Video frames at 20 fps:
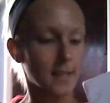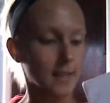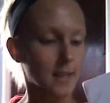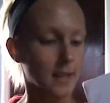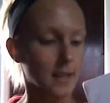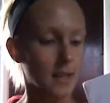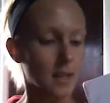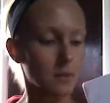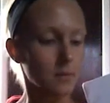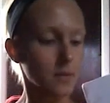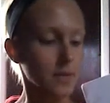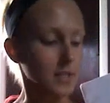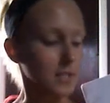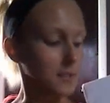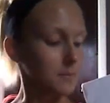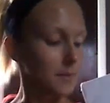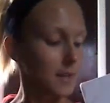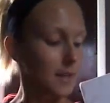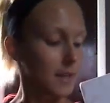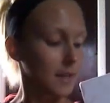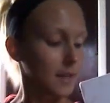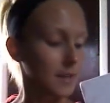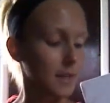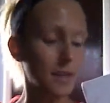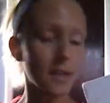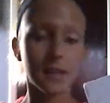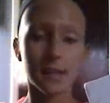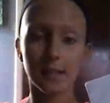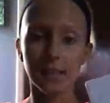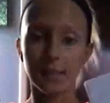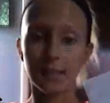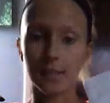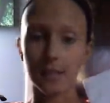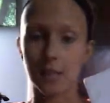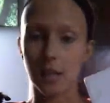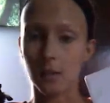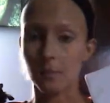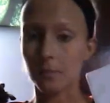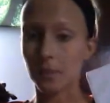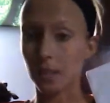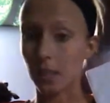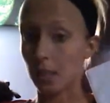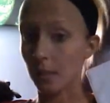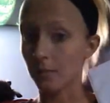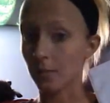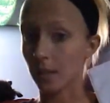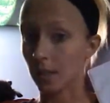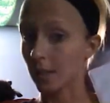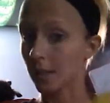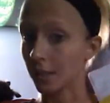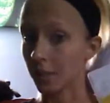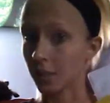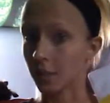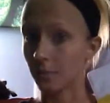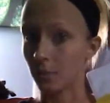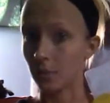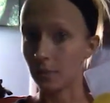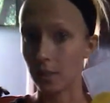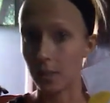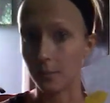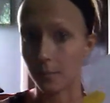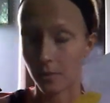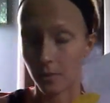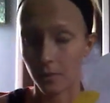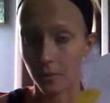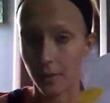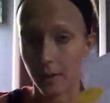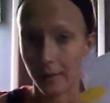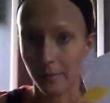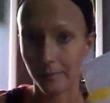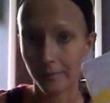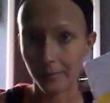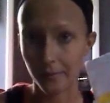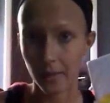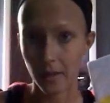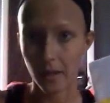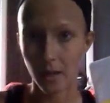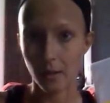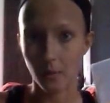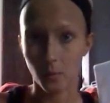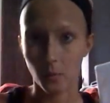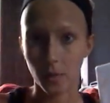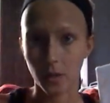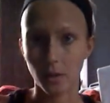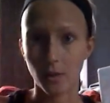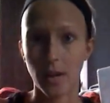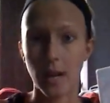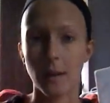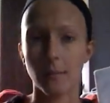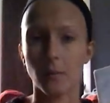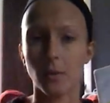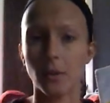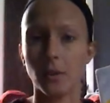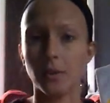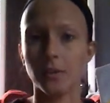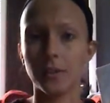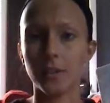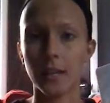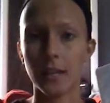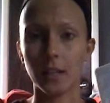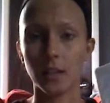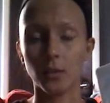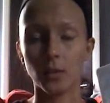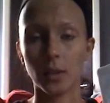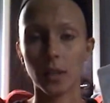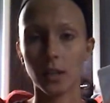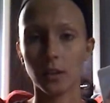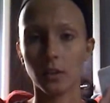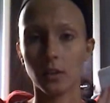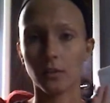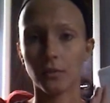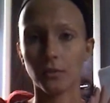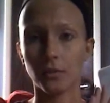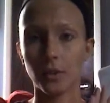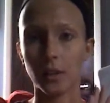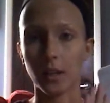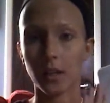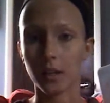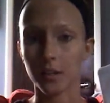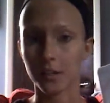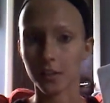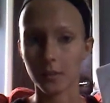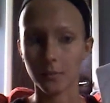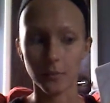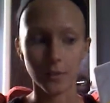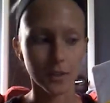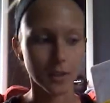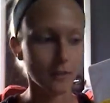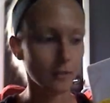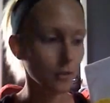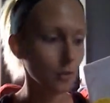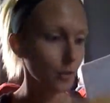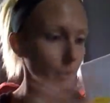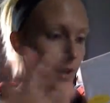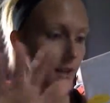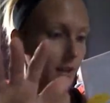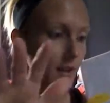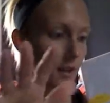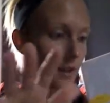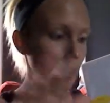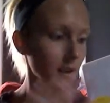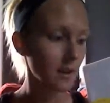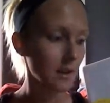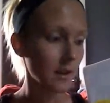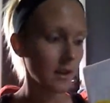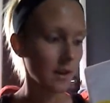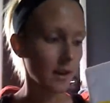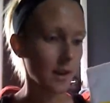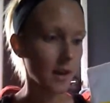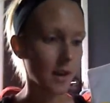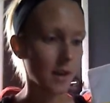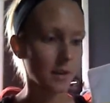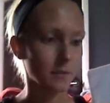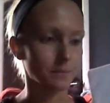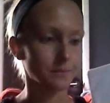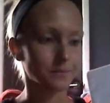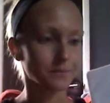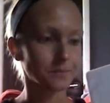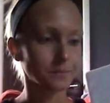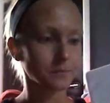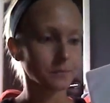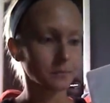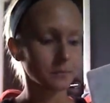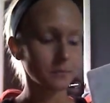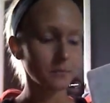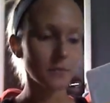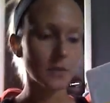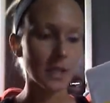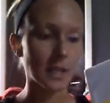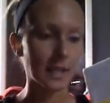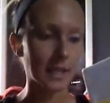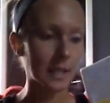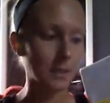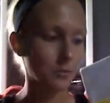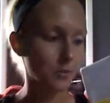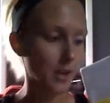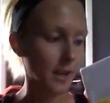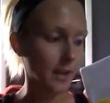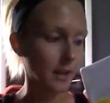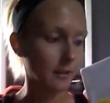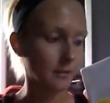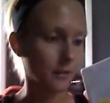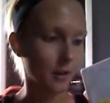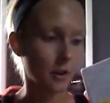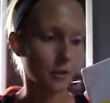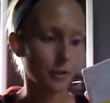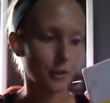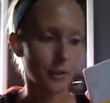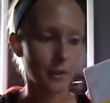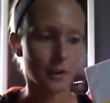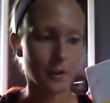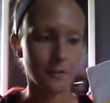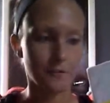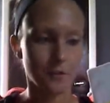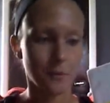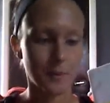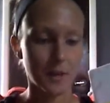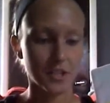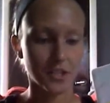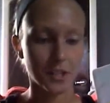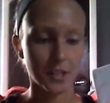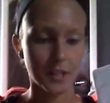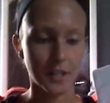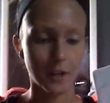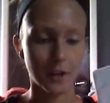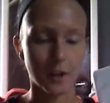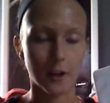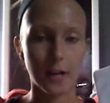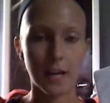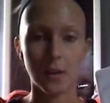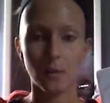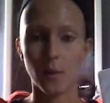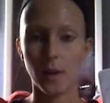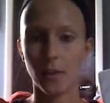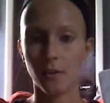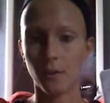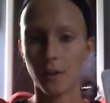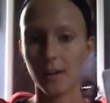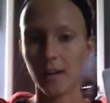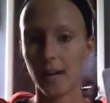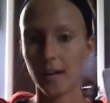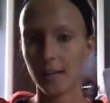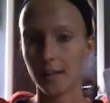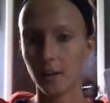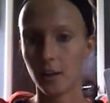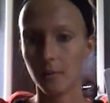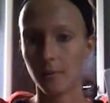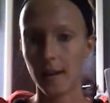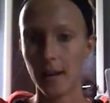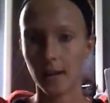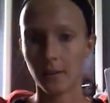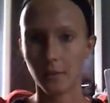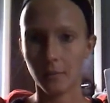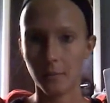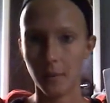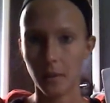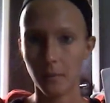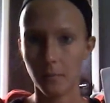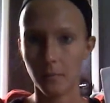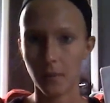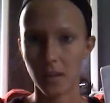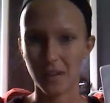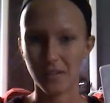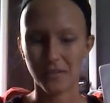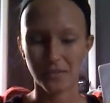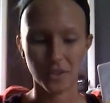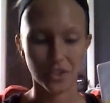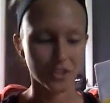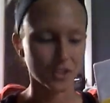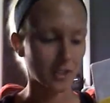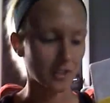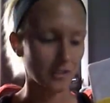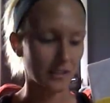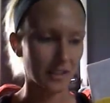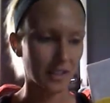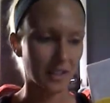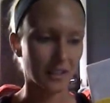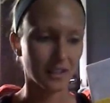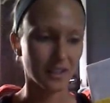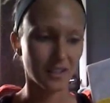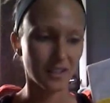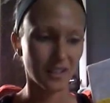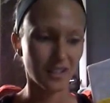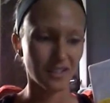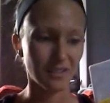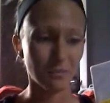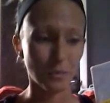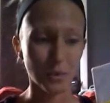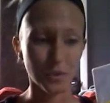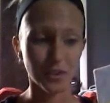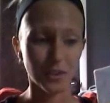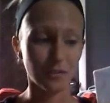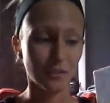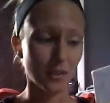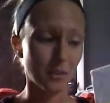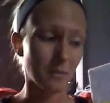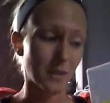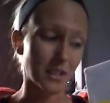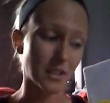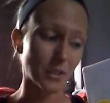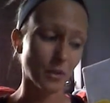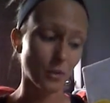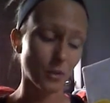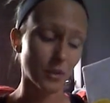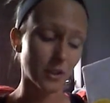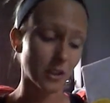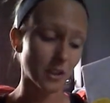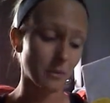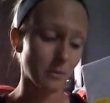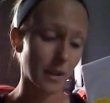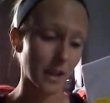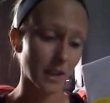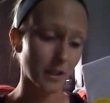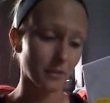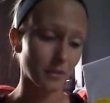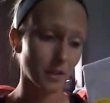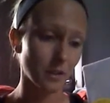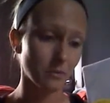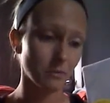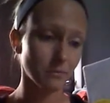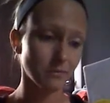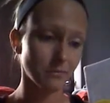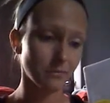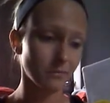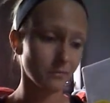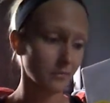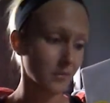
tab is my CLP, my customer lead program. When you're Emerald and you get your free customers every week, I keep track of all of their information here and whether or not I hear back from them. Unfortunately, most of them I don't hear back from,